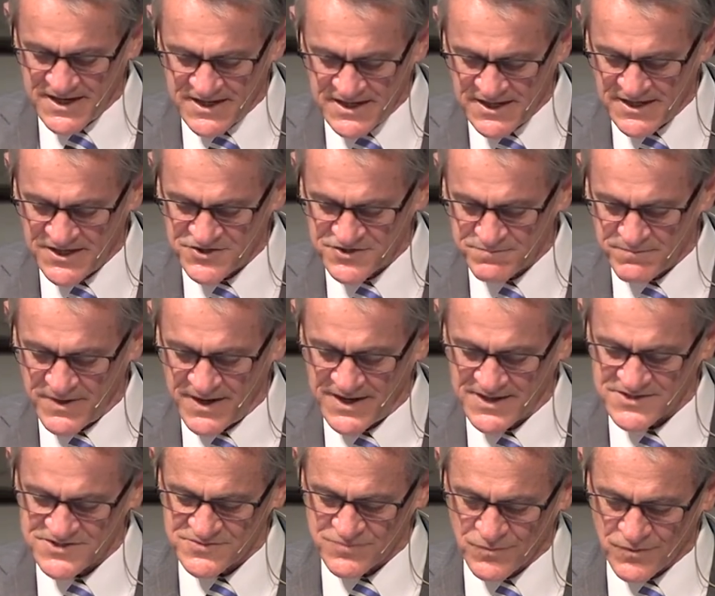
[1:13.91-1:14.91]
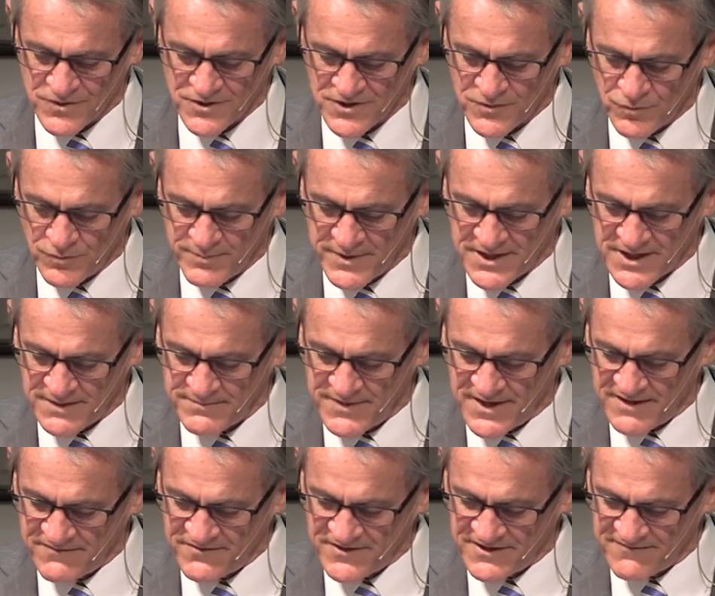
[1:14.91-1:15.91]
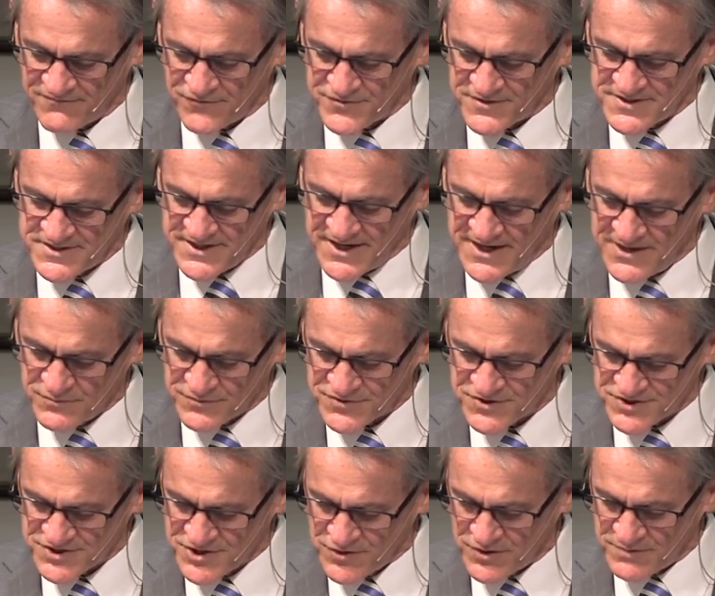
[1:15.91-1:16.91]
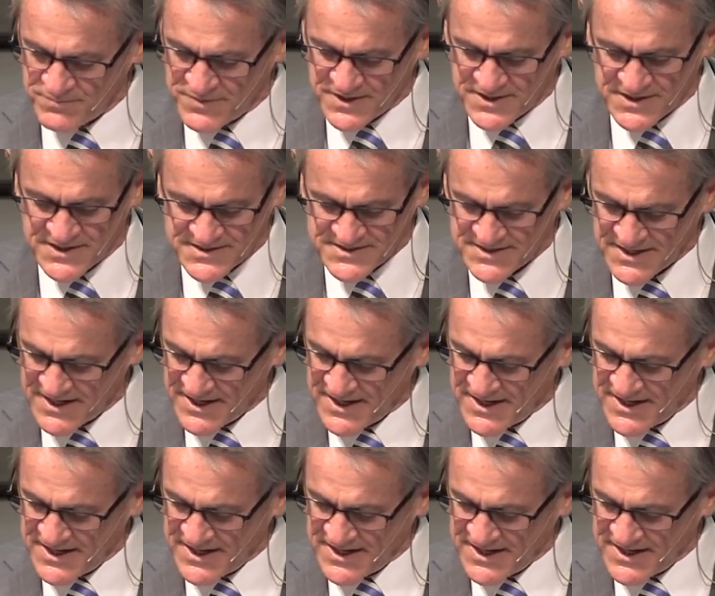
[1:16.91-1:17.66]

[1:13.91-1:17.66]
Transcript: each man's work will become evident, for the day will show it because